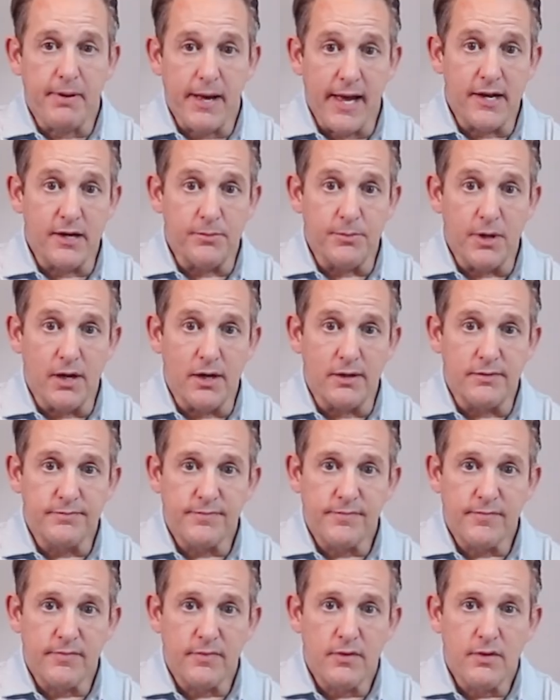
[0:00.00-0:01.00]
Panama?
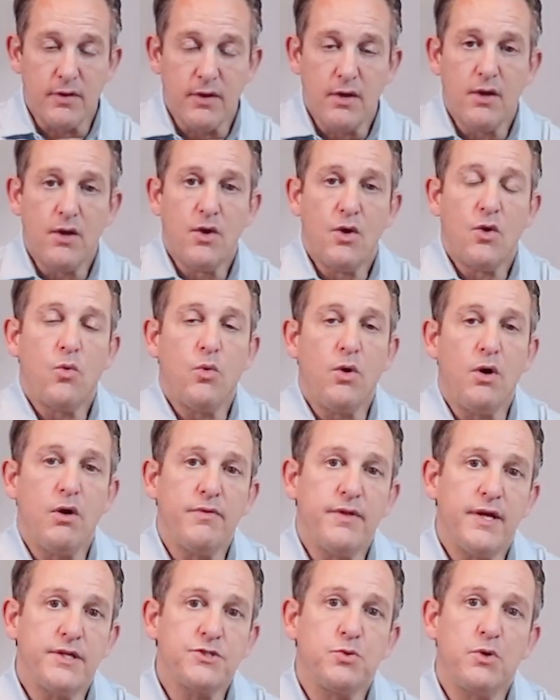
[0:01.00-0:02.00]
Well,
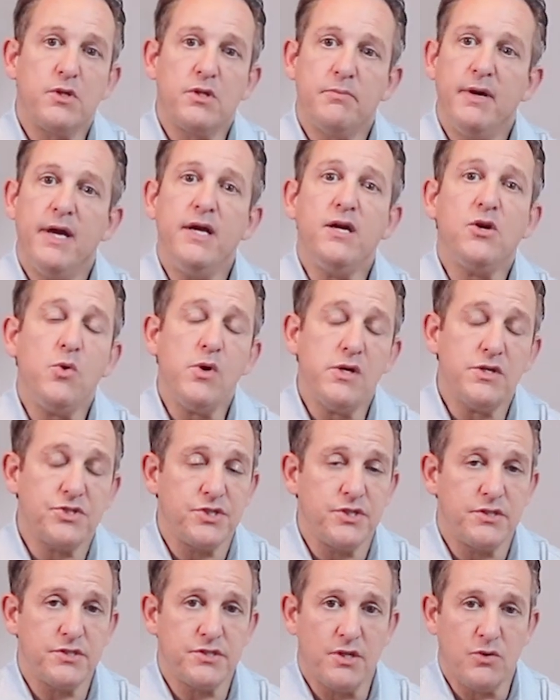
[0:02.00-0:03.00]
that's one of the main
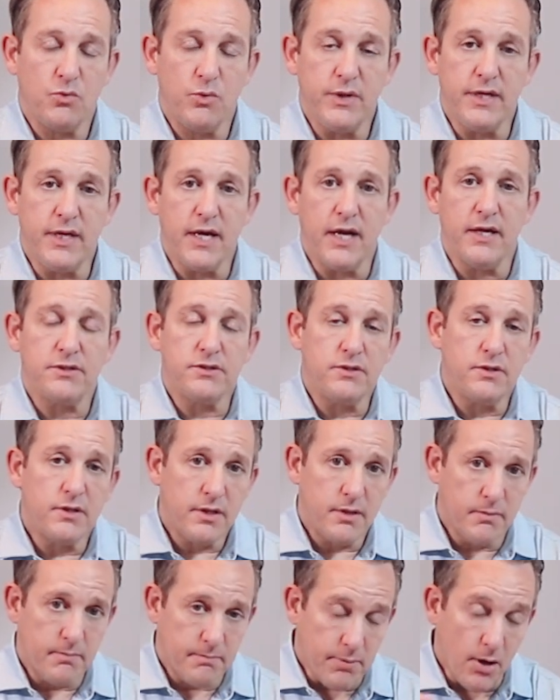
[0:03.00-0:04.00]
questions that we get
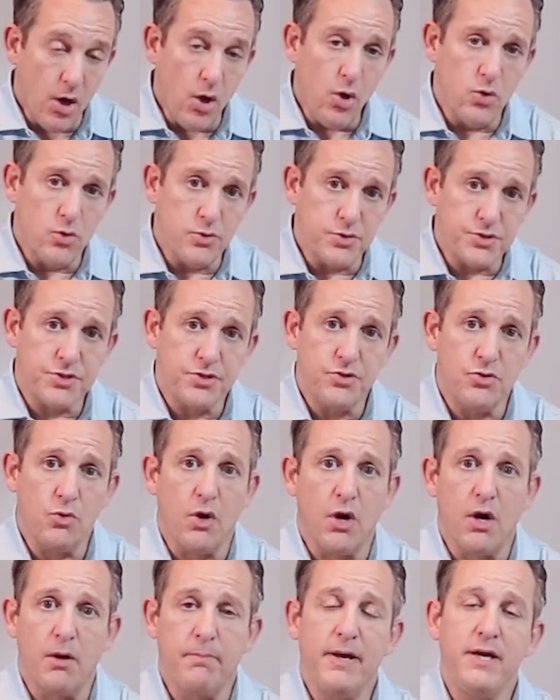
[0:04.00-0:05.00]
posed to
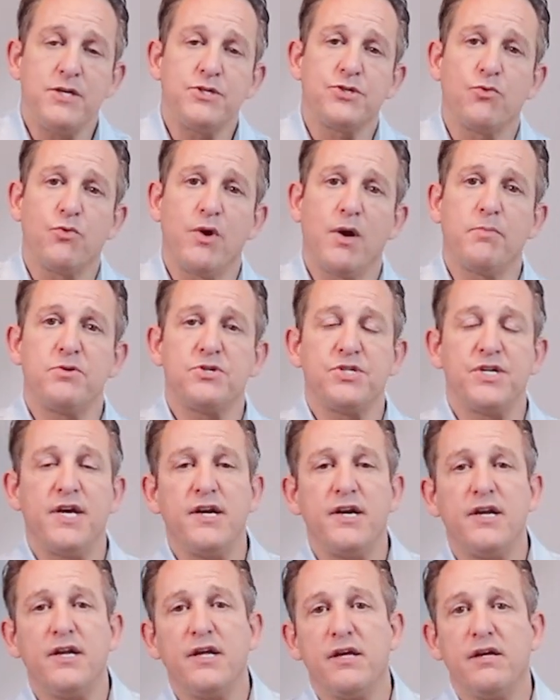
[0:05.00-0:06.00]
our patient
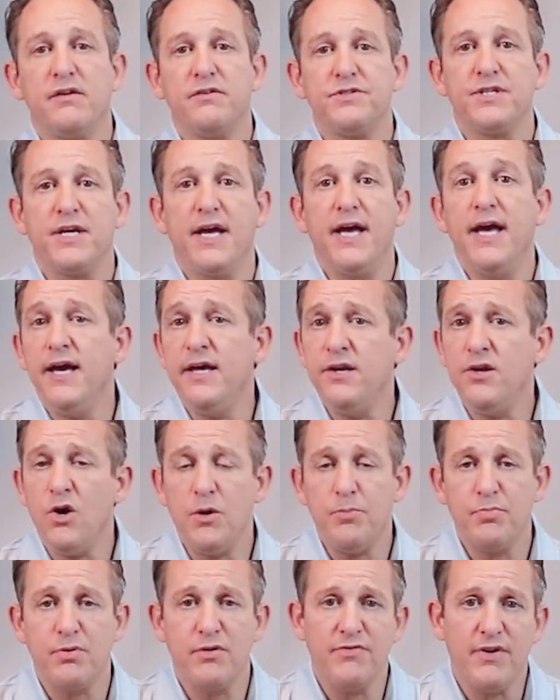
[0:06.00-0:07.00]
representatives and
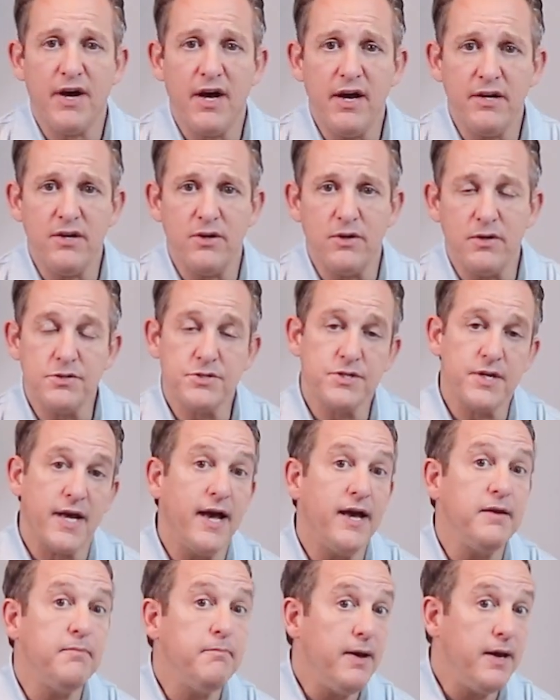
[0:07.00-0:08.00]
our providers
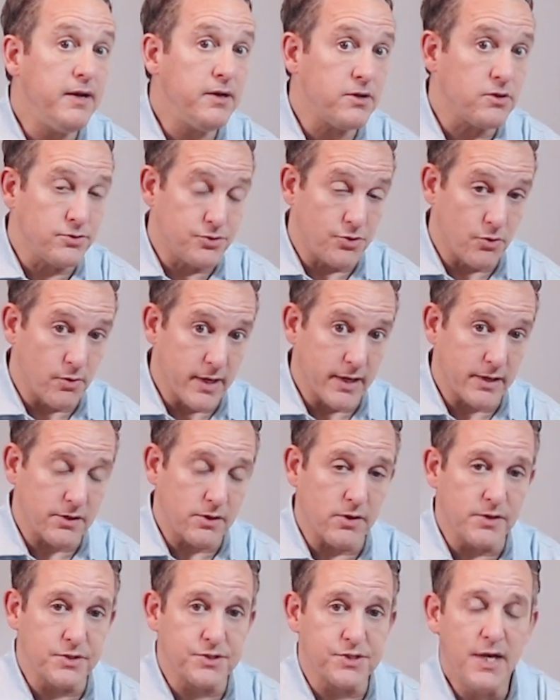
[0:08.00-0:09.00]
and medical
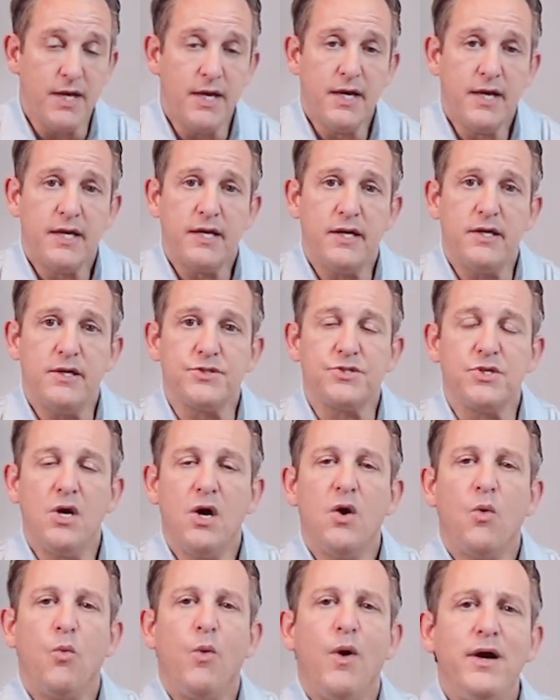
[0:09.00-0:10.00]
directors is,
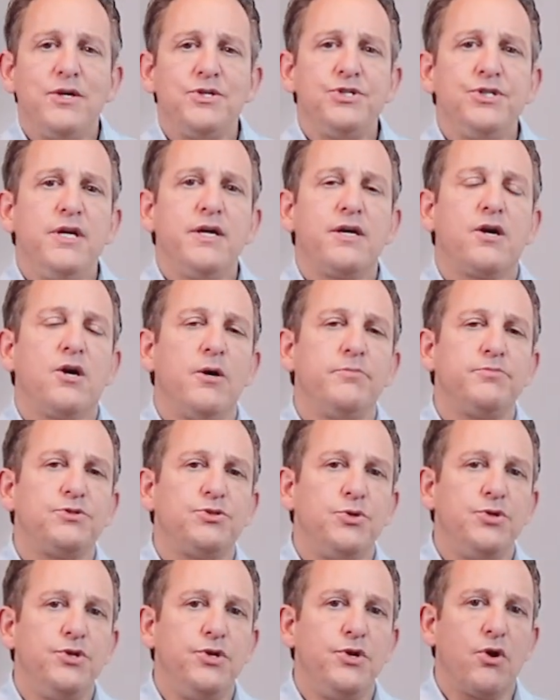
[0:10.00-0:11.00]
why should I come
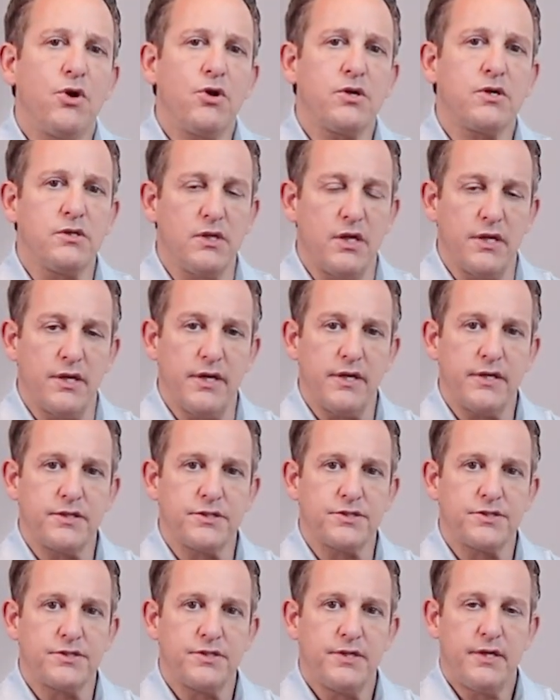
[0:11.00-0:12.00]
to your
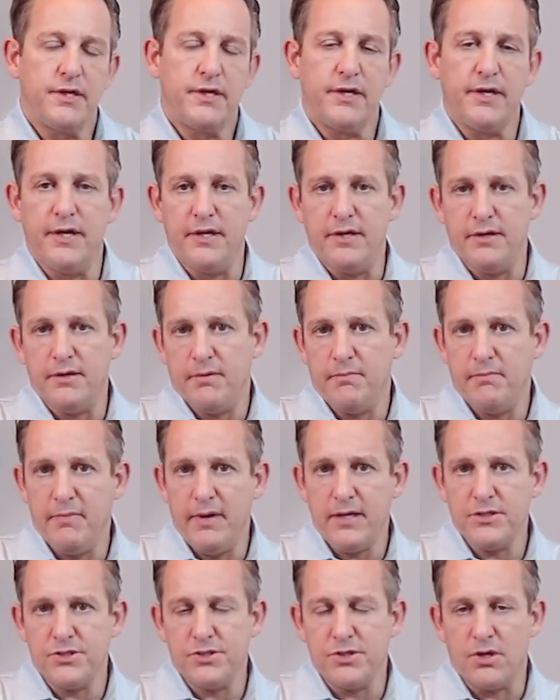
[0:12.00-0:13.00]
clinics in
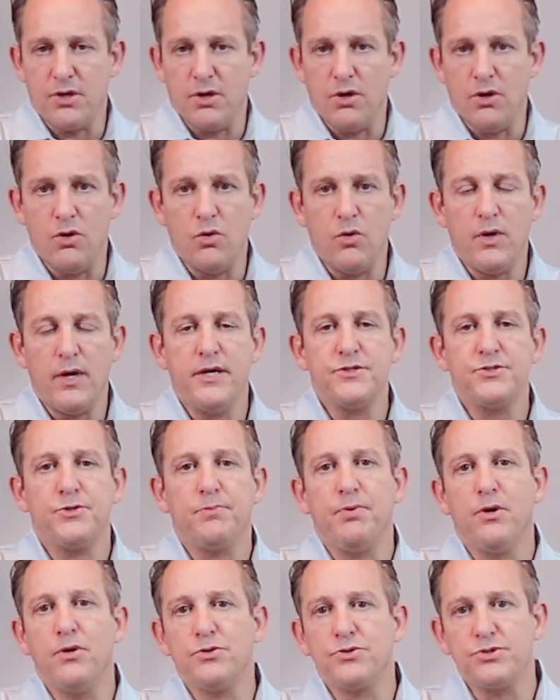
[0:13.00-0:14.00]
Mexico as
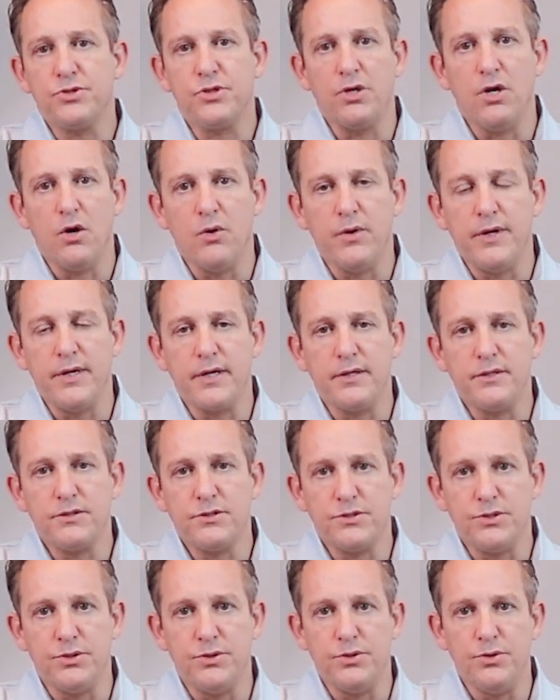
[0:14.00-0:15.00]
opposed to
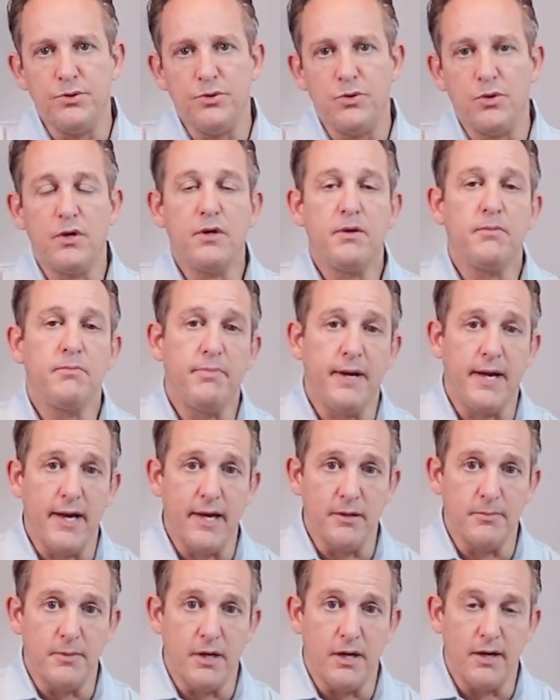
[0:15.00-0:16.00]
going to
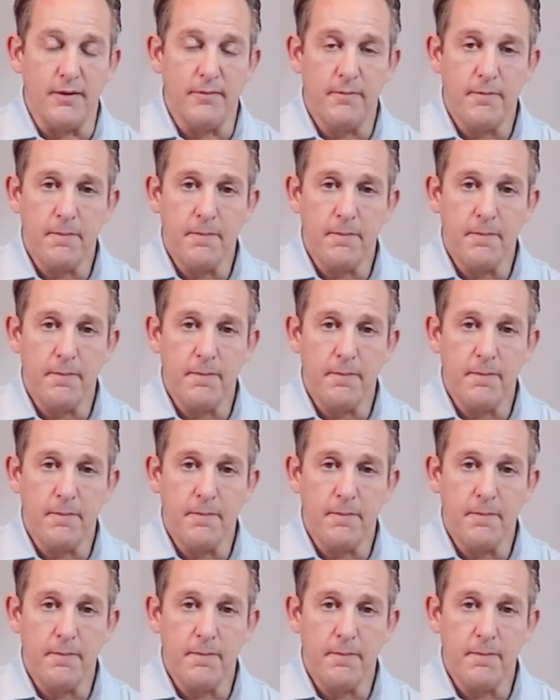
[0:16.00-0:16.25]
Panama?